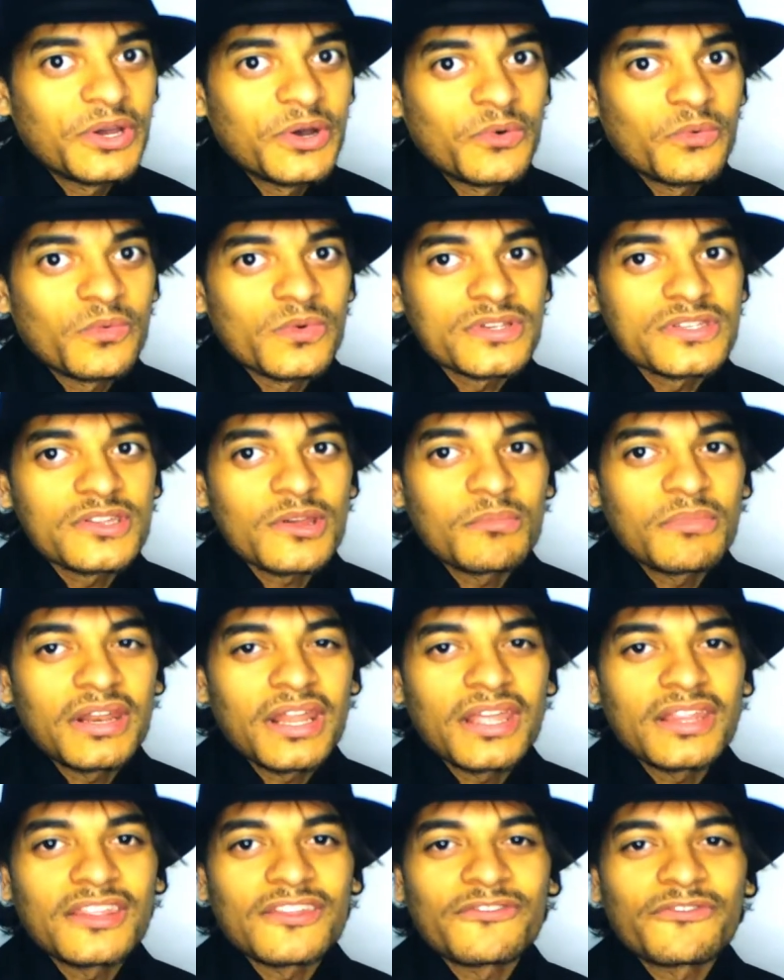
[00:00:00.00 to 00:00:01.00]
was
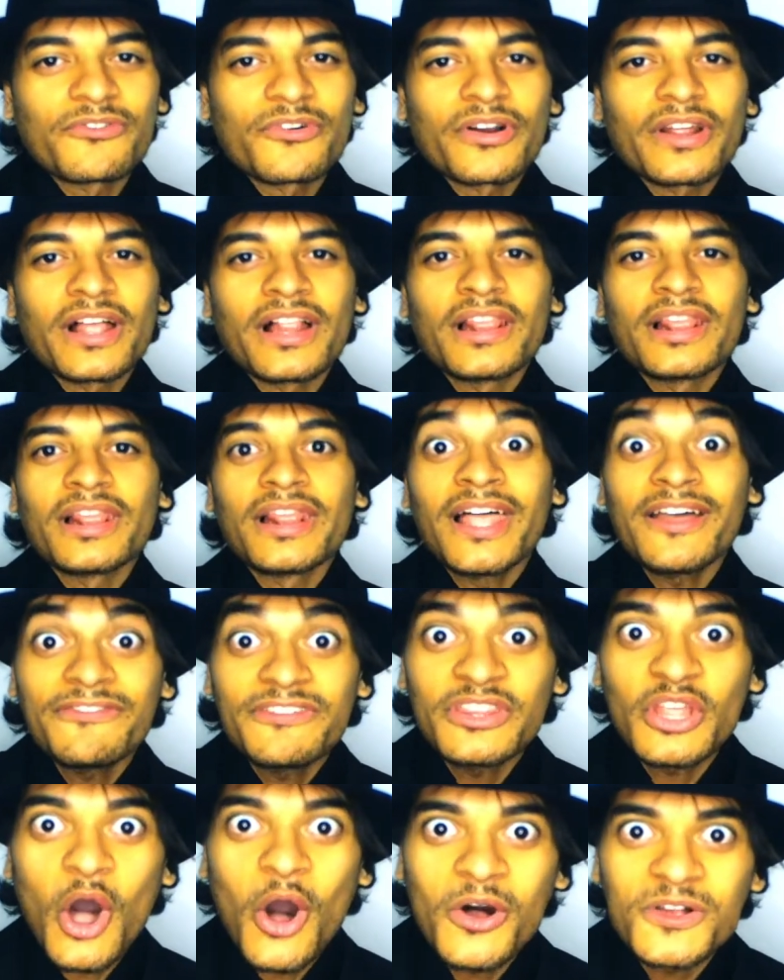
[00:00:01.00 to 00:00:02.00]
nominated for 11
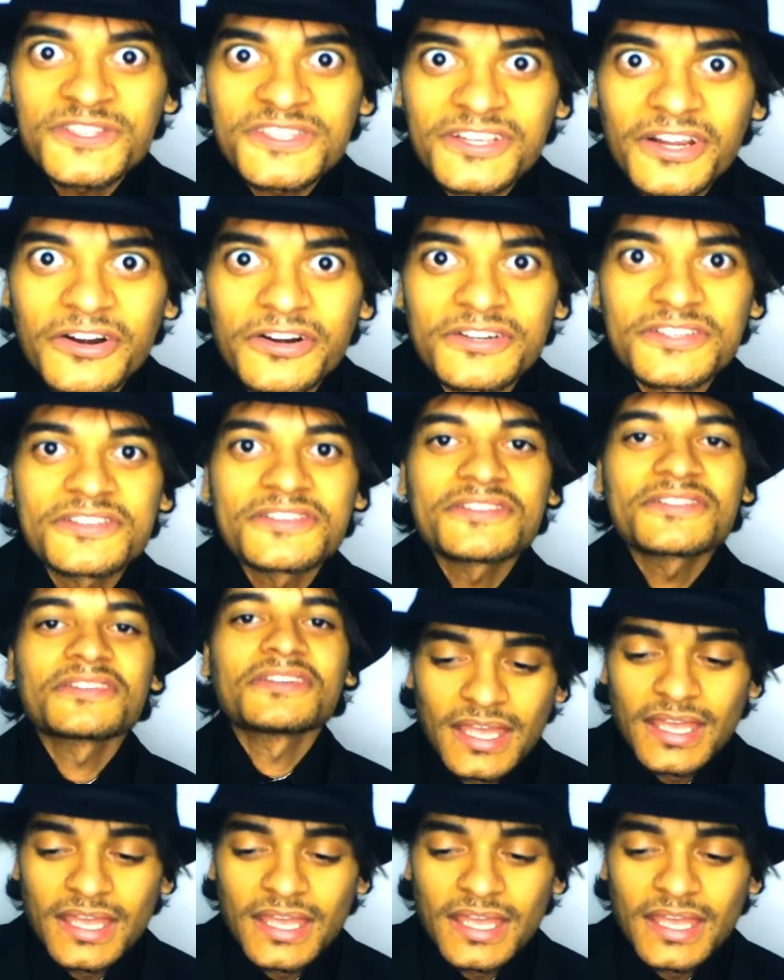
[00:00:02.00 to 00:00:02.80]
Oscars.